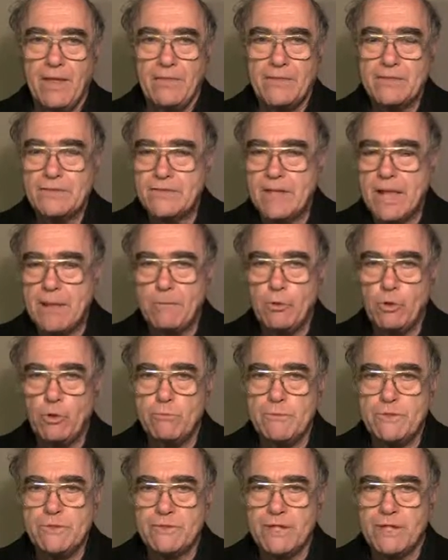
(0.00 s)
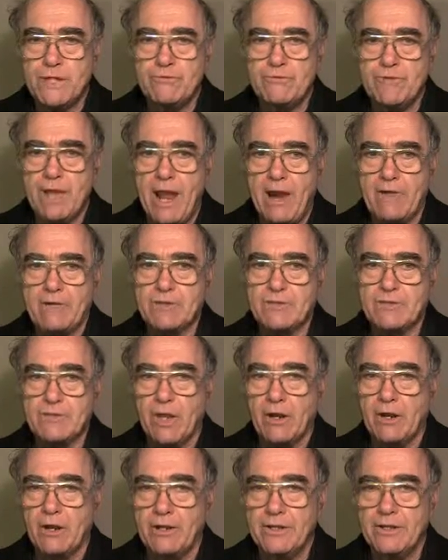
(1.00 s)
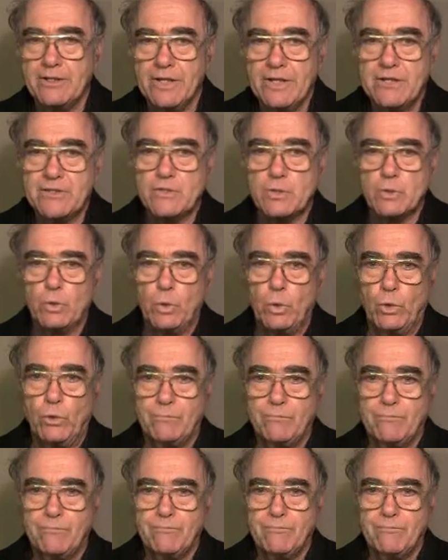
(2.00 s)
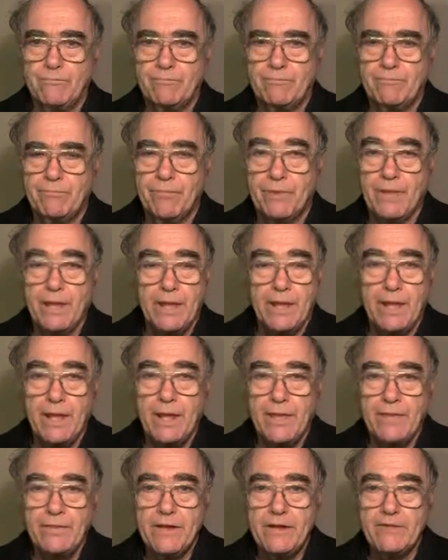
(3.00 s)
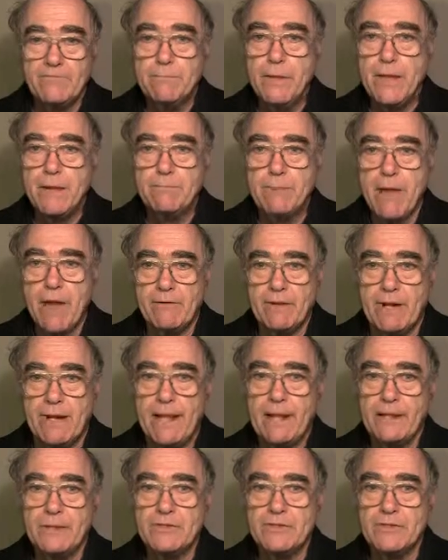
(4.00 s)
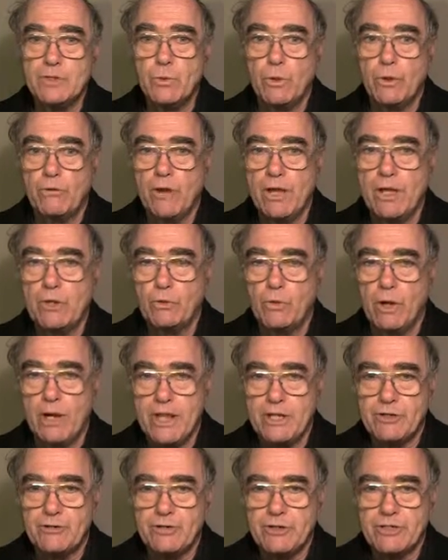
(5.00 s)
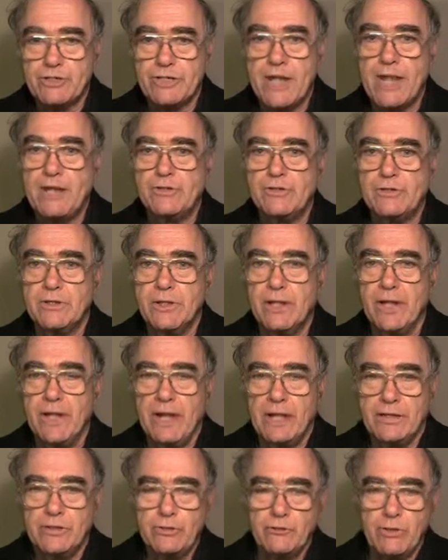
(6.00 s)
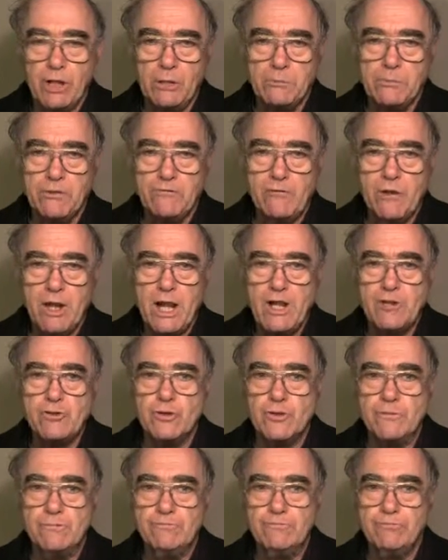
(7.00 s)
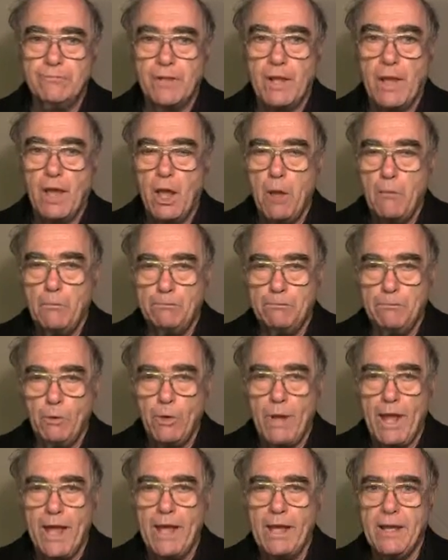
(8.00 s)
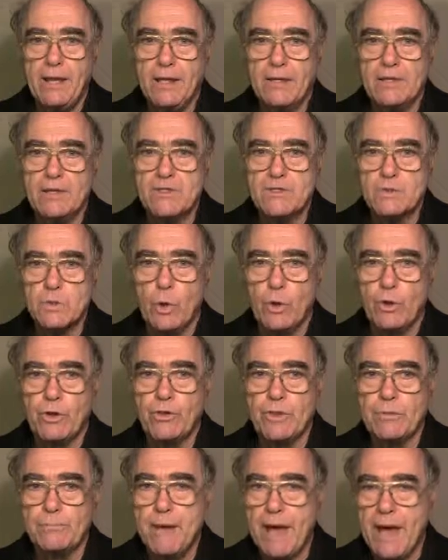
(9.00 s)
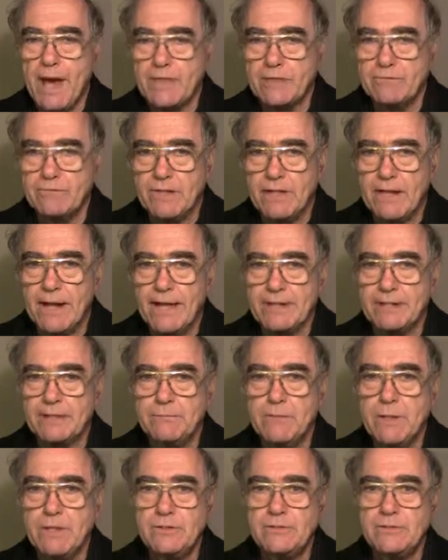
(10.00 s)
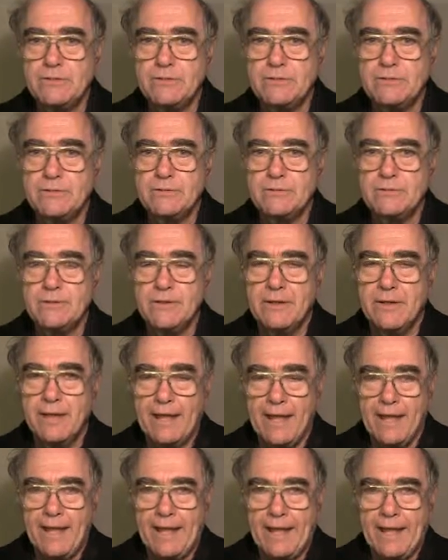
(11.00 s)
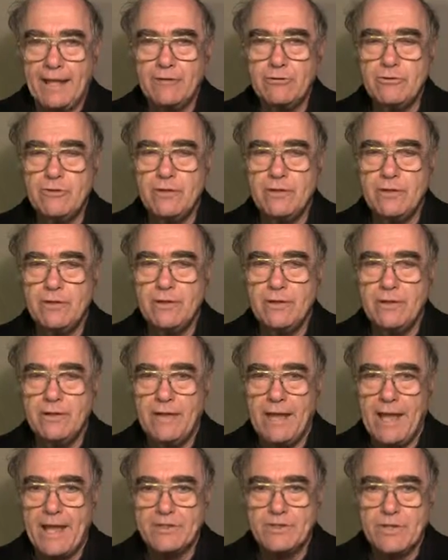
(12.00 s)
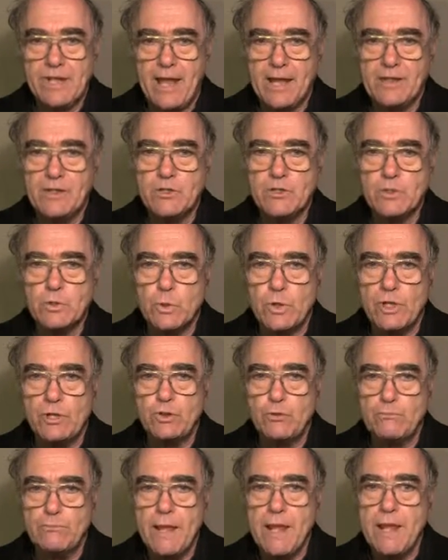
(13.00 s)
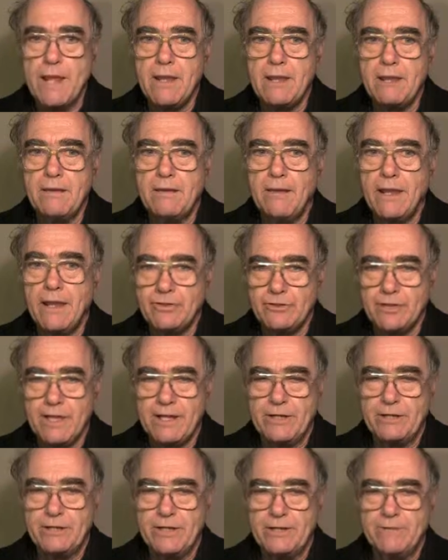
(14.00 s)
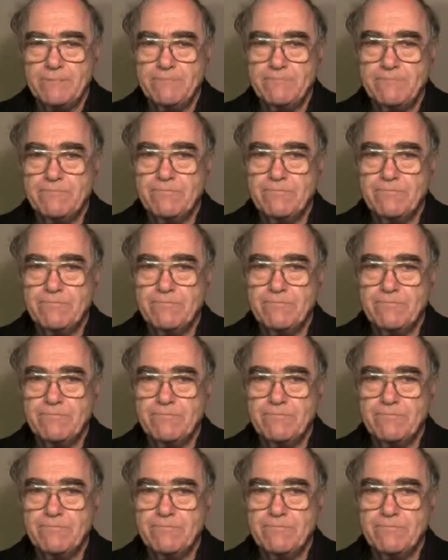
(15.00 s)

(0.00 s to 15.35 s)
The same could be said of Aristotle and his school. There have been parallels to a greater or lesser extent in the realm of religion. Buddha sought the path of enlightenment and, as he understood it to be, attained it.